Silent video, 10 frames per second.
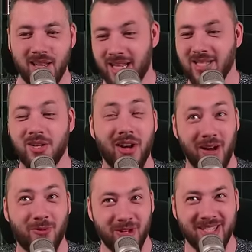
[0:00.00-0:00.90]
That's not
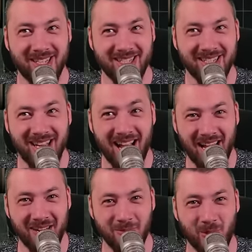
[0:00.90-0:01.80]
every sixth attack
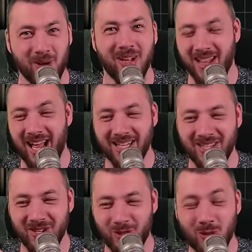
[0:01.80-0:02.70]
anymore. That's
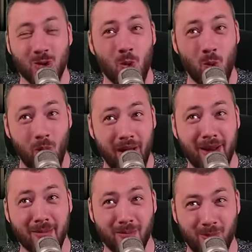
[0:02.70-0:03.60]
just
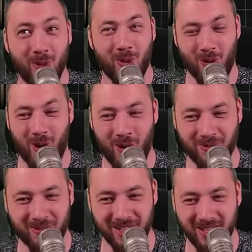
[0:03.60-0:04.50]
way more
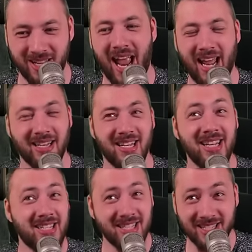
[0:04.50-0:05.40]
often. And
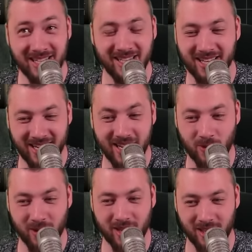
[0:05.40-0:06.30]
it doesn't need lucky hit
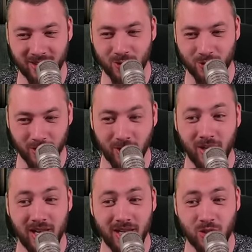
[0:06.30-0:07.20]
or anything to trigger.
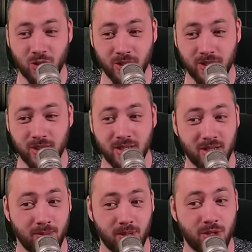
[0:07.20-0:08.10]
It just
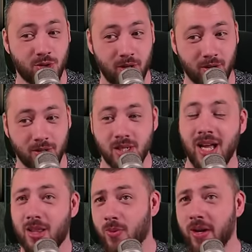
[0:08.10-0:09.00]
simply triggers.
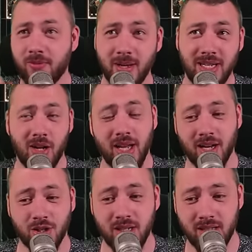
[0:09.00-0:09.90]
The Ring of Mendeln
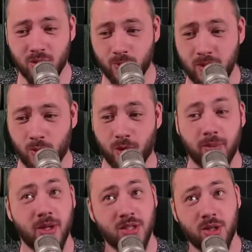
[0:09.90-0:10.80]
actually needs a rework
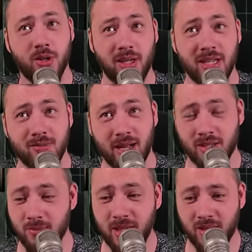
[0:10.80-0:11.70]
because it currently has
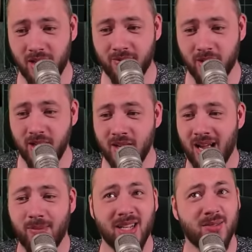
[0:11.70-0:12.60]
maximum minion life on it.
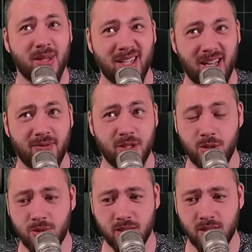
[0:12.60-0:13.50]
Maximum minion life is
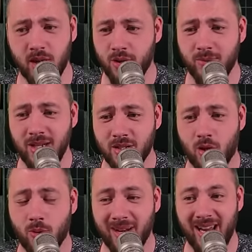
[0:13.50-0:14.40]
useless. Your minions
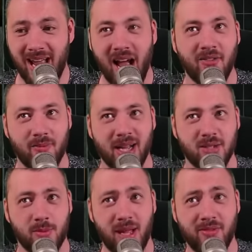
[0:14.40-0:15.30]
already have
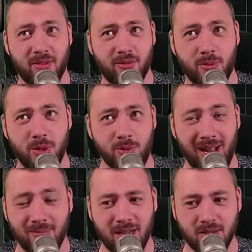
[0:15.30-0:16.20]
maximum life from you
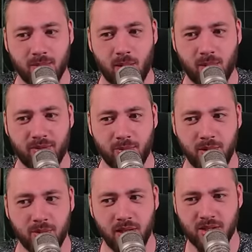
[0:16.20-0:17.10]
and maximum armor from
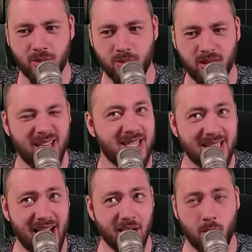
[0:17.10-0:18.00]
you. So this
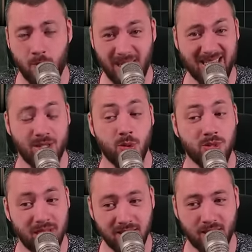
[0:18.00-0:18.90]
stat makes no
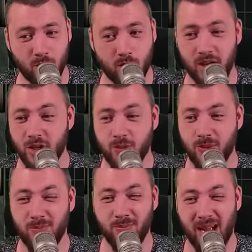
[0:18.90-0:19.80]
sense anymore and should
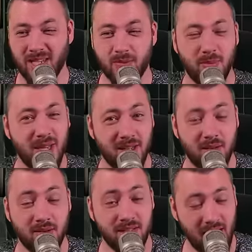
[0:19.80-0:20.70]
be maximum minion
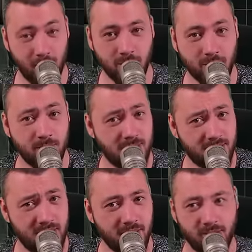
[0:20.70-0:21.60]
damage
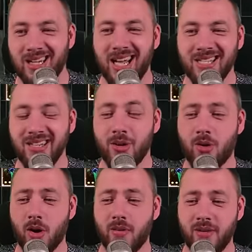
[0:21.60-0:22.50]
instead. Lastly, on
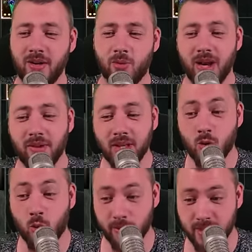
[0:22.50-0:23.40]
our offhand, we have the
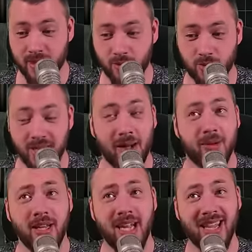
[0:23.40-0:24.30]
corpse tendrils
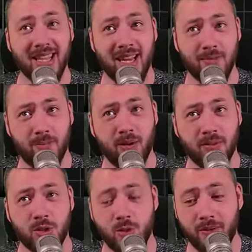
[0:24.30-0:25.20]
happening, and they get
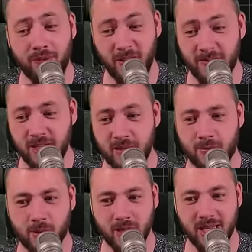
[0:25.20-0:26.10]
buffed to a
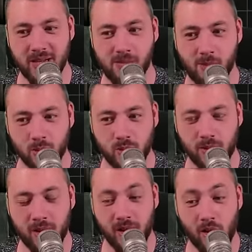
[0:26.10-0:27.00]
50%
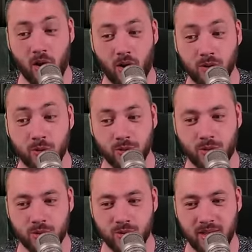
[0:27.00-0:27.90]
multiplier on
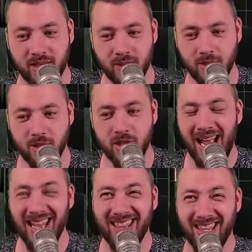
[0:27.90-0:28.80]
critical strike damage.
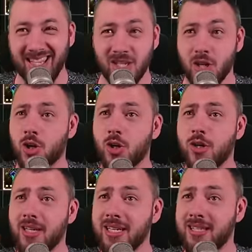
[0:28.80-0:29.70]
And this
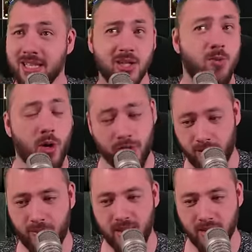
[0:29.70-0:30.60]
currently doesn't work on
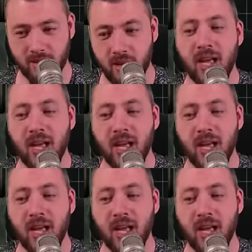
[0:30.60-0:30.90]
your minions.